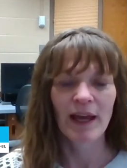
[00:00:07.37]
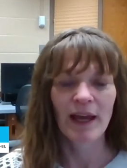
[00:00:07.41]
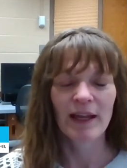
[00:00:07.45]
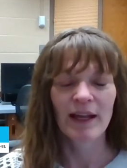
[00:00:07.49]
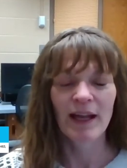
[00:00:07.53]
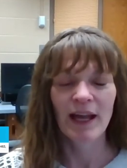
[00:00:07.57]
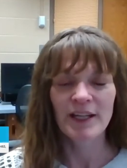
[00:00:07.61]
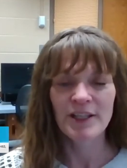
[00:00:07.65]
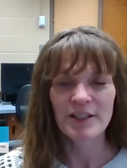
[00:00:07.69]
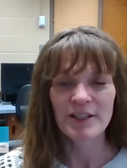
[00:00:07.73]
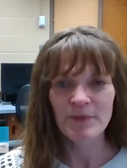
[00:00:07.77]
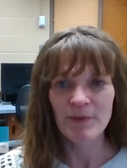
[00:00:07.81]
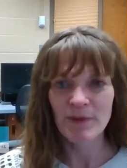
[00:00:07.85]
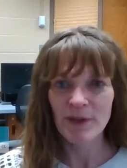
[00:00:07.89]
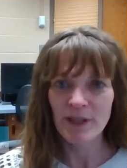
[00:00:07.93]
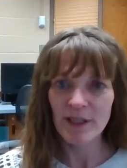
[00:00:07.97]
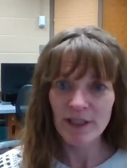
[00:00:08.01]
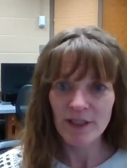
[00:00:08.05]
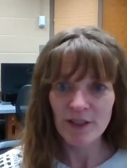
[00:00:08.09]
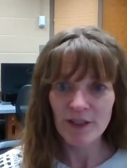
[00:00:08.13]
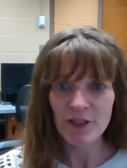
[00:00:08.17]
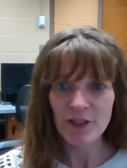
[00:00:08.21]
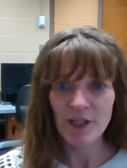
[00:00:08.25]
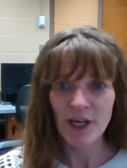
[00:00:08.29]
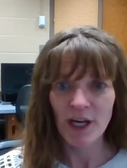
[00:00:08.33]
And I just wanted
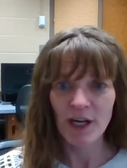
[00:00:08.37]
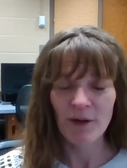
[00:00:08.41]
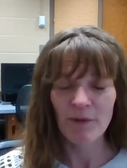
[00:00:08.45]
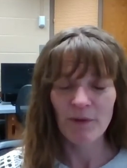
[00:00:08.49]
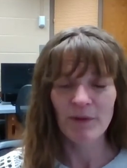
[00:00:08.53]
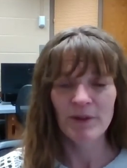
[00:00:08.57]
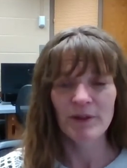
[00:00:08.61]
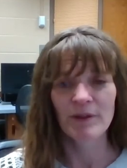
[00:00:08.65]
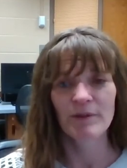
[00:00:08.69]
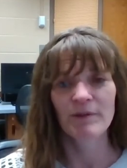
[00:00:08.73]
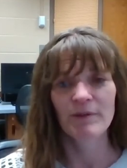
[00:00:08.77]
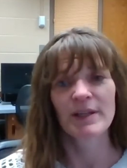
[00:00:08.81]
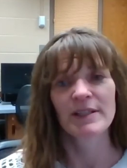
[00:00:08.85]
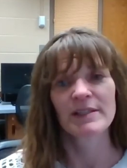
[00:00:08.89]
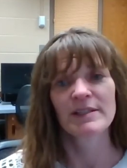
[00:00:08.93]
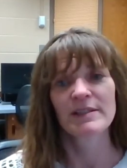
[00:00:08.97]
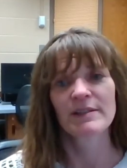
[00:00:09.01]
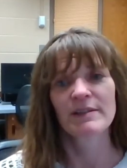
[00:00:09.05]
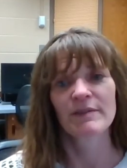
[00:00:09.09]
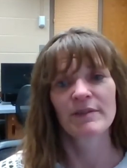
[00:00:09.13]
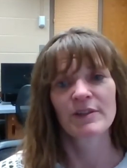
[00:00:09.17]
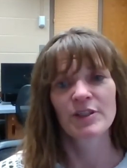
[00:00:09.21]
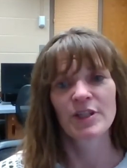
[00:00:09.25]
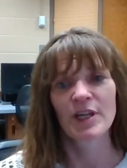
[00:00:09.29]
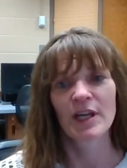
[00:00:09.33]
to share with the rest
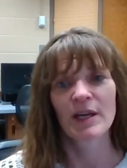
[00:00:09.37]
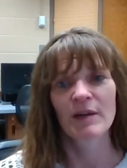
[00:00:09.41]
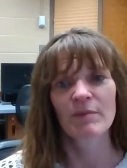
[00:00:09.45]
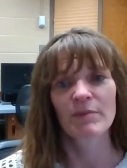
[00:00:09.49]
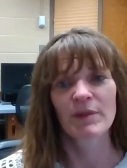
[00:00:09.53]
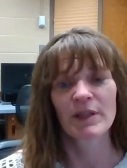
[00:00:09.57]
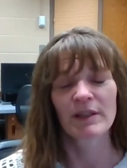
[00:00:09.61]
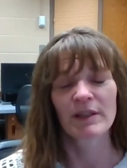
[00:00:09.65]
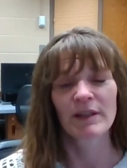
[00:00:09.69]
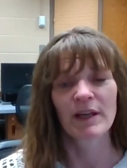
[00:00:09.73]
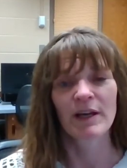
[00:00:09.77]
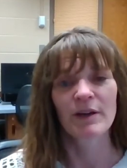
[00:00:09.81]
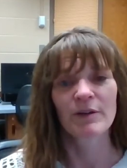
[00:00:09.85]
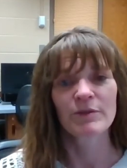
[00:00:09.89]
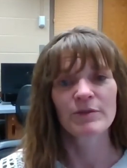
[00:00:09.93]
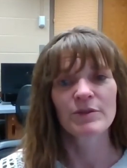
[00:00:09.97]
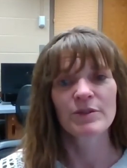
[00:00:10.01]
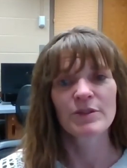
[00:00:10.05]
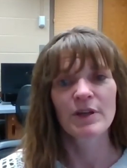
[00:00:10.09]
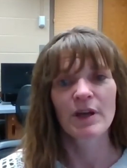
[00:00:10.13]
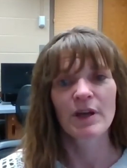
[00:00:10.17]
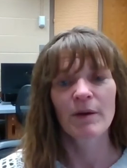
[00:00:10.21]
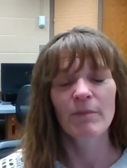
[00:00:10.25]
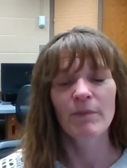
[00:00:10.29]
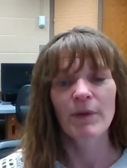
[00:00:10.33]
of the Champion
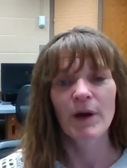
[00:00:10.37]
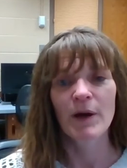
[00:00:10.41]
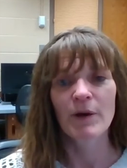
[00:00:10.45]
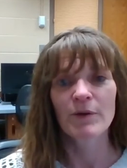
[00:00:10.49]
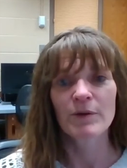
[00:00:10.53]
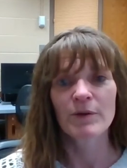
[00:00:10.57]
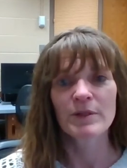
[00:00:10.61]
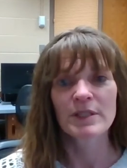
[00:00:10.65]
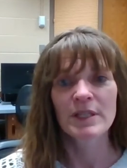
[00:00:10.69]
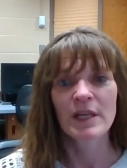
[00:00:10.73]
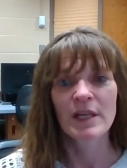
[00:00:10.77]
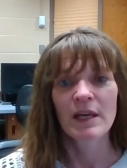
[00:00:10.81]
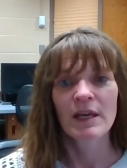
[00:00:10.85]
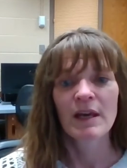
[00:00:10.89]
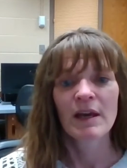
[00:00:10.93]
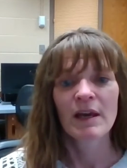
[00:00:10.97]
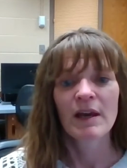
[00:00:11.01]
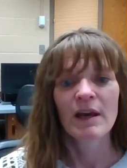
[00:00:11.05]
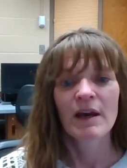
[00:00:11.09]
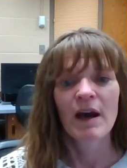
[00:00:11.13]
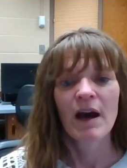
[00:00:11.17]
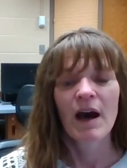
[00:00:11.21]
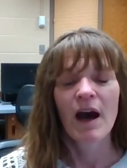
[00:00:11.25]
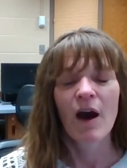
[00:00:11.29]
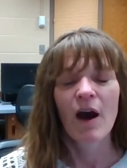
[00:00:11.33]
Lounge about
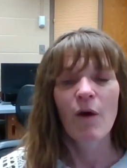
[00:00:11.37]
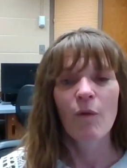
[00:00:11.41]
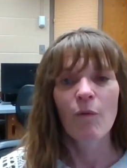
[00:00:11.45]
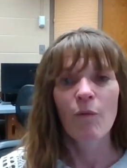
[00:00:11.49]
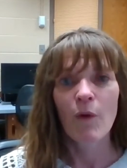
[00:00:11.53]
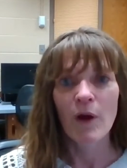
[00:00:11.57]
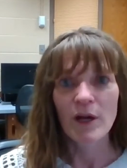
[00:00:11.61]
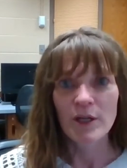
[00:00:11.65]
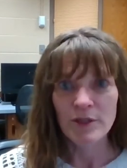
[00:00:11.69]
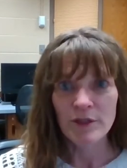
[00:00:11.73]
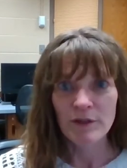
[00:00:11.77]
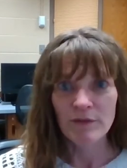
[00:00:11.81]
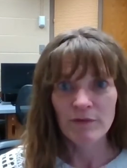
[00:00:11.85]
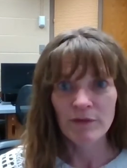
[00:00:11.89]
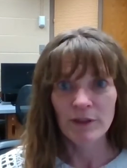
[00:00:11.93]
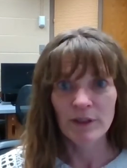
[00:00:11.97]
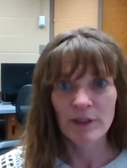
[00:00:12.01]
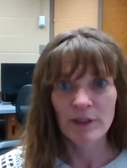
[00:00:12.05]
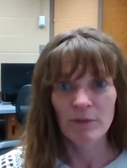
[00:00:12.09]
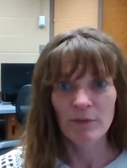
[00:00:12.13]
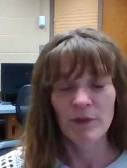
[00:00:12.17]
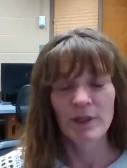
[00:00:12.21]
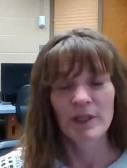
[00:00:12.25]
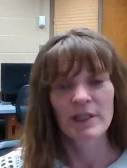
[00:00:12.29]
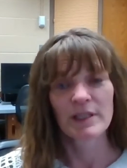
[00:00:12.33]
how wonderful
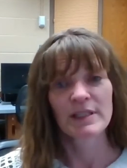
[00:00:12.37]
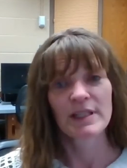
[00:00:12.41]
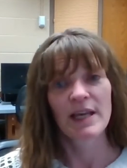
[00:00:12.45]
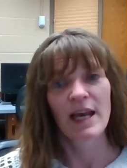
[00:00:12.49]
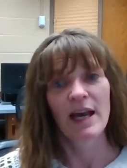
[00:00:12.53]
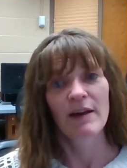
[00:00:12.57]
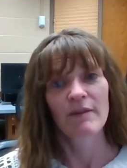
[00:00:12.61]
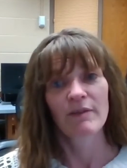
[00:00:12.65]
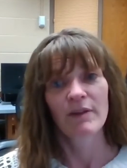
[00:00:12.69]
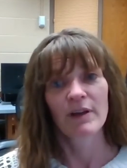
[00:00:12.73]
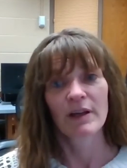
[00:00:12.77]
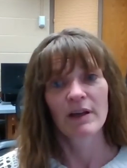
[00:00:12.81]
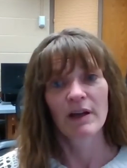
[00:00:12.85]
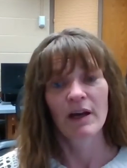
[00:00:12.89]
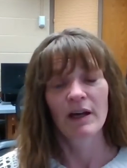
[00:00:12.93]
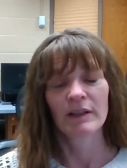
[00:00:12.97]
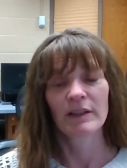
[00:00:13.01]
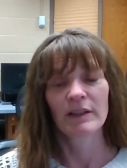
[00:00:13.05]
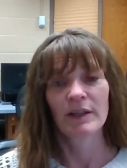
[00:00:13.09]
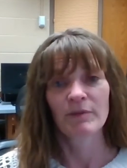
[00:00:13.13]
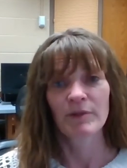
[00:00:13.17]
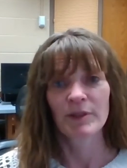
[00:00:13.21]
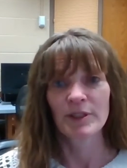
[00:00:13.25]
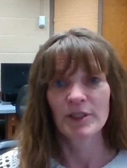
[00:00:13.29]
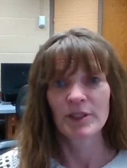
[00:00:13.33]
it was having
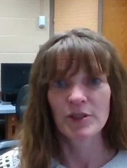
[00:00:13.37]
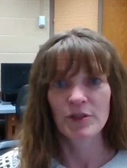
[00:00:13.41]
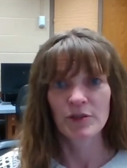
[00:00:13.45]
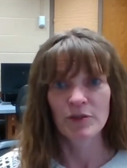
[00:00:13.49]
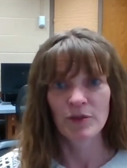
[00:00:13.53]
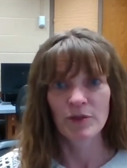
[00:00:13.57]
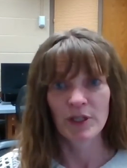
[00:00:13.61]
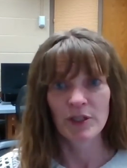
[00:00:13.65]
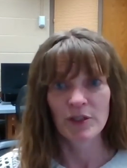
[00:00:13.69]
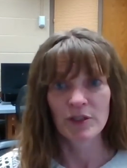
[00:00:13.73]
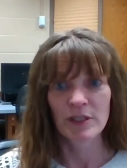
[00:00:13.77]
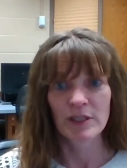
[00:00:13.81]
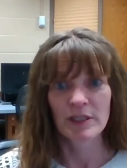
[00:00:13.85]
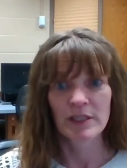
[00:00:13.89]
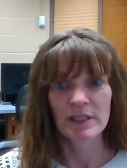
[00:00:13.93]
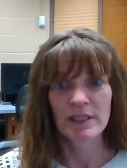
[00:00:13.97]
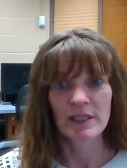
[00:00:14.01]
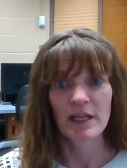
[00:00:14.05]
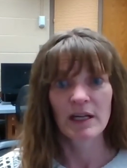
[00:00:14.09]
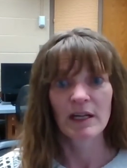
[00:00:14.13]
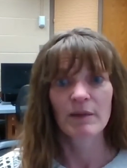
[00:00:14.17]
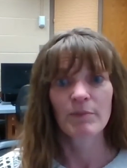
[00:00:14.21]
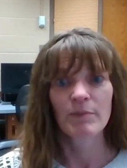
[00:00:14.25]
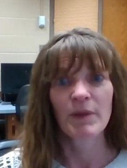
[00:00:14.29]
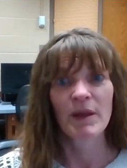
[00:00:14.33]
online registration
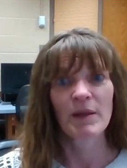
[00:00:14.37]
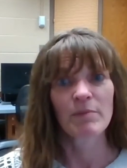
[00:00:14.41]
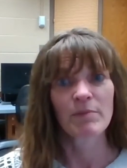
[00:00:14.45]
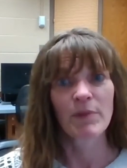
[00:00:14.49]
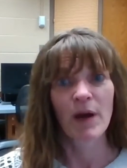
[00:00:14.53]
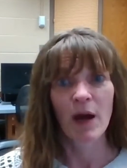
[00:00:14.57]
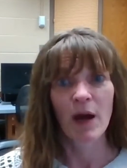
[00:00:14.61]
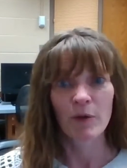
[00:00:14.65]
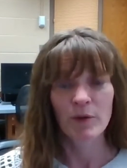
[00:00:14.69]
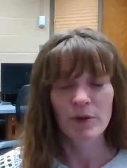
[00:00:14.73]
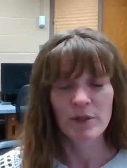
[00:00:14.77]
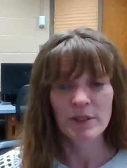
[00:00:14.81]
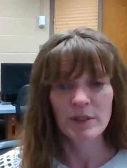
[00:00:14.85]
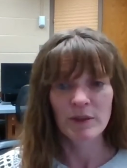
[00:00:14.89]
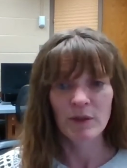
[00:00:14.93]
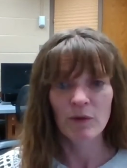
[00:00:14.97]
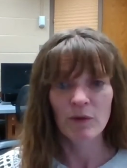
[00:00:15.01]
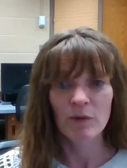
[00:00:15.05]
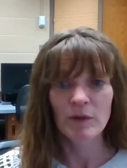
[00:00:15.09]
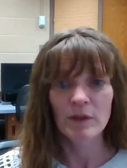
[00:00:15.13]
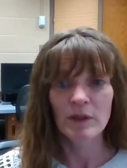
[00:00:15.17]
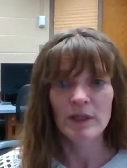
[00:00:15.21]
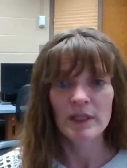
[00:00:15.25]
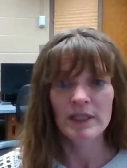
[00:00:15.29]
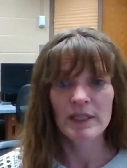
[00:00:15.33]
set up in
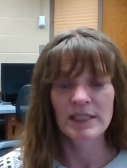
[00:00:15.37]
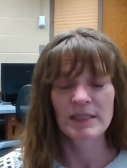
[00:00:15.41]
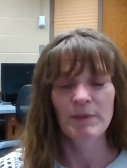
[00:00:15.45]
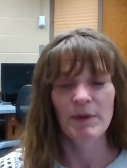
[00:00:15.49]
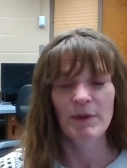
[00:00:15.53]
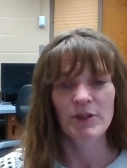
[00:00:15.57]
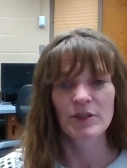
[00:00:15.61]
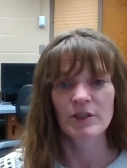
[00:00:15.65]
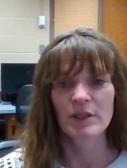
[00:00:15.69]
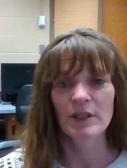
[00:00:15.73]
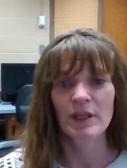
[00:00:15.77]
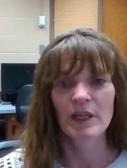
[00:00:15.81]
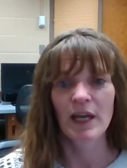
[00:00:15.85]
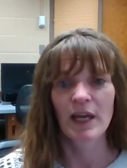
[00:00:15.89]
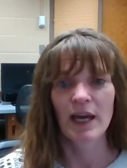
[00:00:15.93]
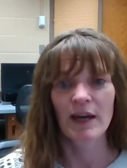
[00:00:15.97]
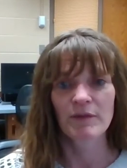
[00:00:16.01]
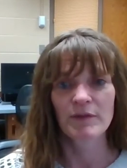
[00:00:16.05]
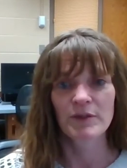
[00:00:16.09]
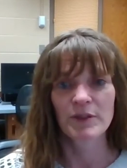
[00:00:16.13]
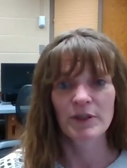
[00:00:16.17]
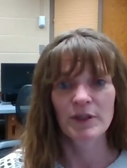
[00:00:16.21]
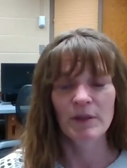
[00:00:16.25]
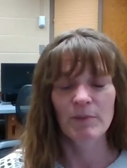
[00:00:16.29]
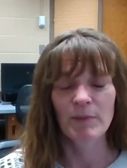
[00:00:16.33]
PowerSchool, especially
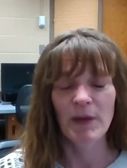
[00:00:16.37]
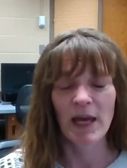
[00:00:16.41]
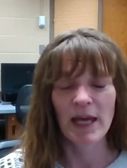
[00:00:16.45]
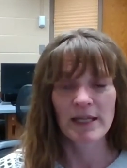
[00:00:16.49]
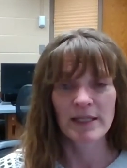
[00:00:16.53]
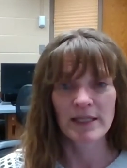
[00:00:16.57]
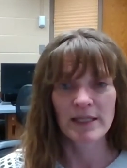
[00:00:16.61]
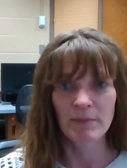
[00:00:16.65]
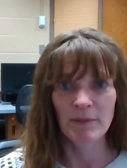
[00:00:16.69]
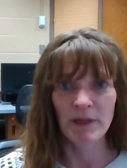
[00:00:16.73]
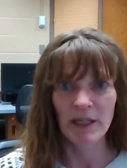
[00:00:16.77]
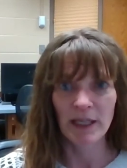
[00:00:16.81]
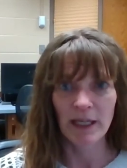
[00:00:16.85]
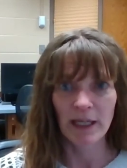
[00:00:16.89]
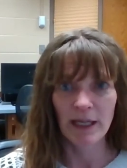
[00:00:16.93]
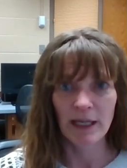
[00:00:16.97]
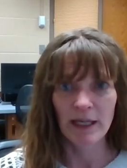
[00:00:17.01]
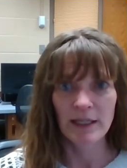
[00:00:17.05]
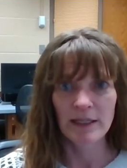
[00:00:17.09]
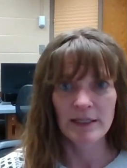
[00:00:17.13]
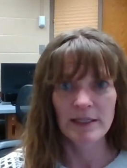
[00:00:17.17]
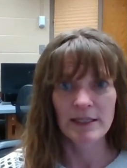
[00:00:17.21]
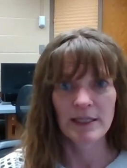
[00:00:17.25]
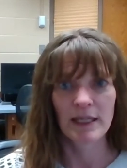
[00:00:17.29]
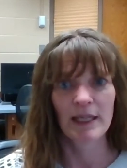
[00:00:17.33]
after the pandemic
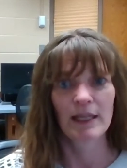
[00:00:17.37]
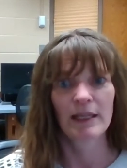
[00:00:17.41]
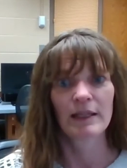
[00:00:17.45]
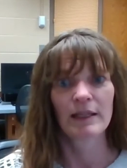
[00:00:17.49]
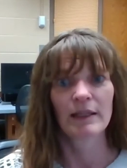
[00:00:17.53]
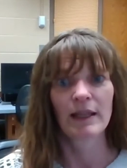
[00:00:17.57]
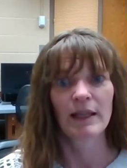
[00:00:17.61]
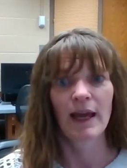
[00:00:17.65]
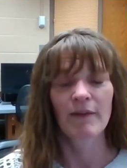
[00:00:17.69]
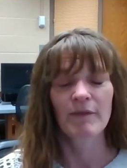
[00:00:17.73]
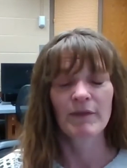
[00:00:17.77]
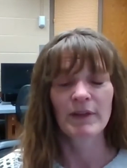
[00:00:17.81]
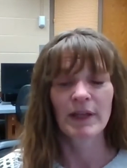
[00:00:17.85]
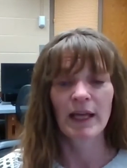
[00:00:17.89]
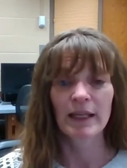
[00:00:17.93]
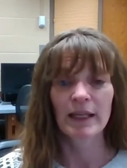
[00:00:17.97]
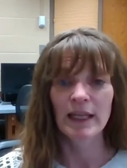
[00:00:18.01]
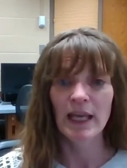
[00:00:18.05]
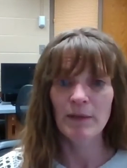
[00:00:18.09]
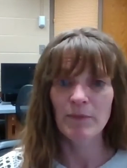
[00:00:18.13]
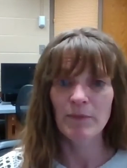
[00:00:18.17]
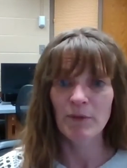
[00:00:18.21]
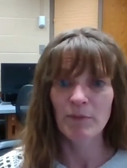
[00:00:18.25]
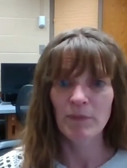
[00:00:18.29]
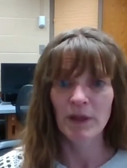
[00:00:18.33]
hit and having that
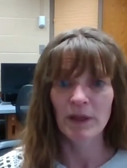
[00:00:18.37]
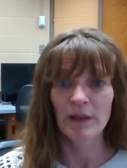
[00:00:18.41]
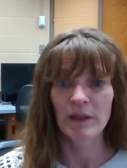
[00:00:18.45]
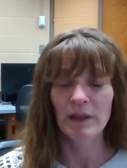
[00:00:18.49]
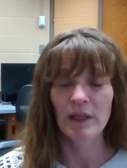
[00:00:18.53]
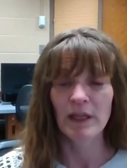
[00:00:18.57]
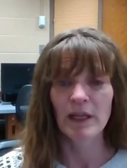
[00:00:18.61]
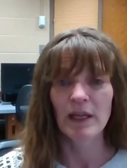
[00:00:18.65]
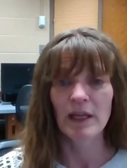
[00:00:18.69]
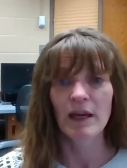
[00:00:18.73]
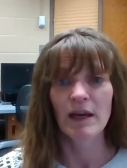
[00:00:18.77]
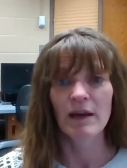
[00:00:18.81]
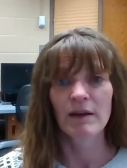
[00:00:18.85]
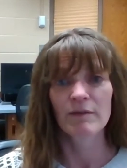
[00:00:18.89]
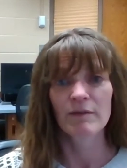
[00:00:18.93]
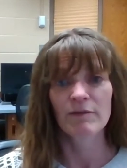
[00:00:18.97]
capability of